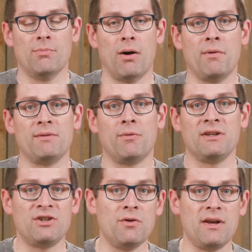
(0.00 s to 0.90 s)
But what
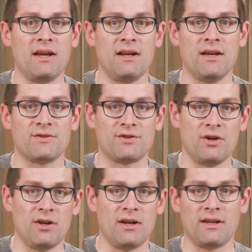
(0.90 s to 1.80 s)
we do need is
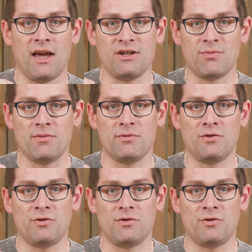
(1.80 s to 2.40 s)
good engagement